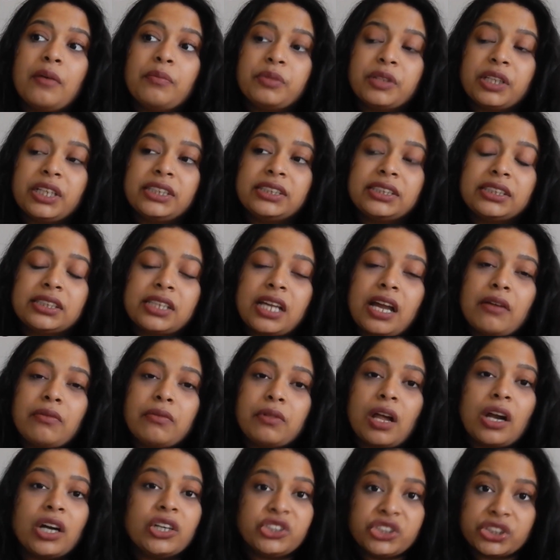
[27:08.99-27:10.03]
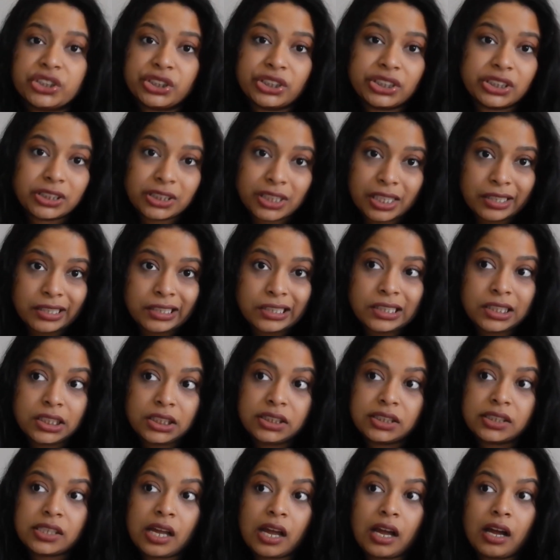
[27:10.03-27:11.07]
places have larger
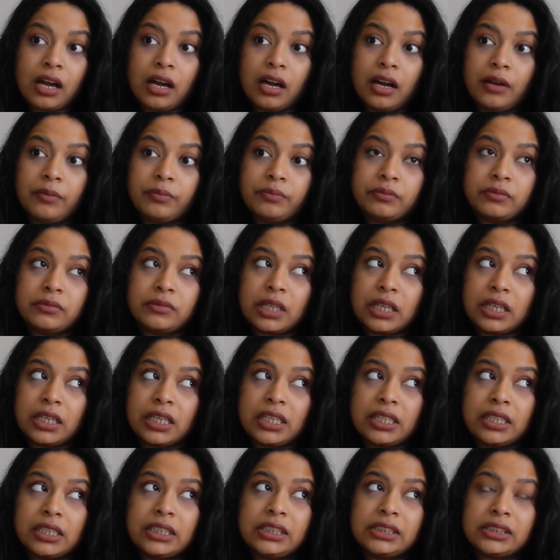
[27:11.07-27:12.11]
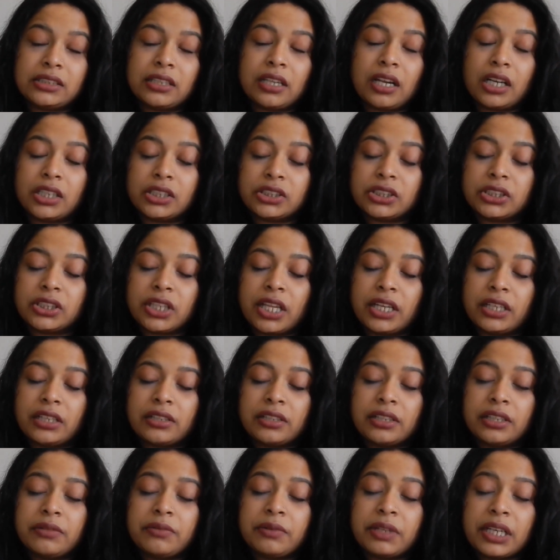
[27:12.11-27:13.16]
cities, at least larger than
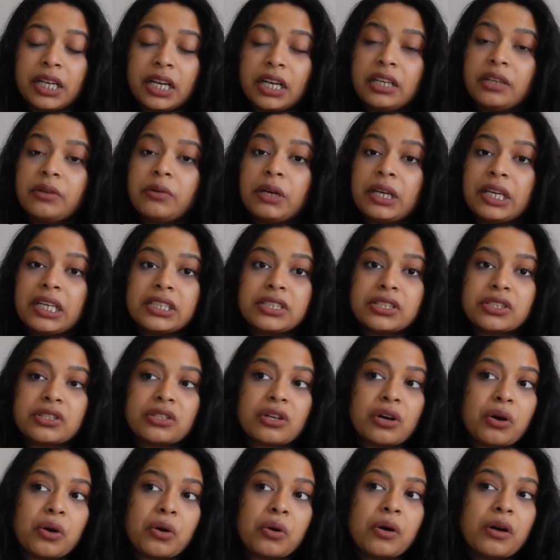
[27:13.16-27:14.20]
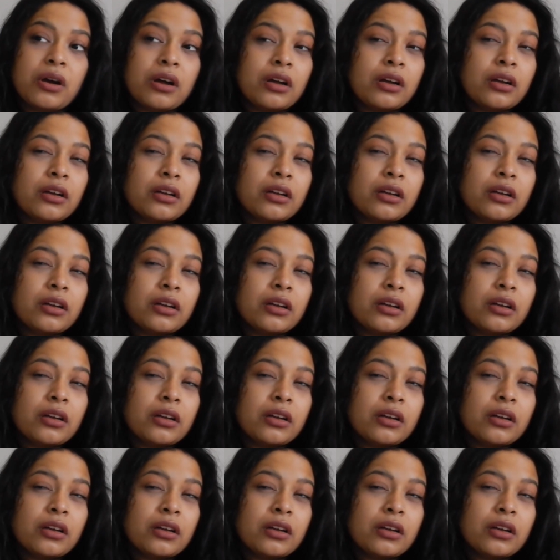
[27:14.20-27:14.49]
Cleveland anyways. So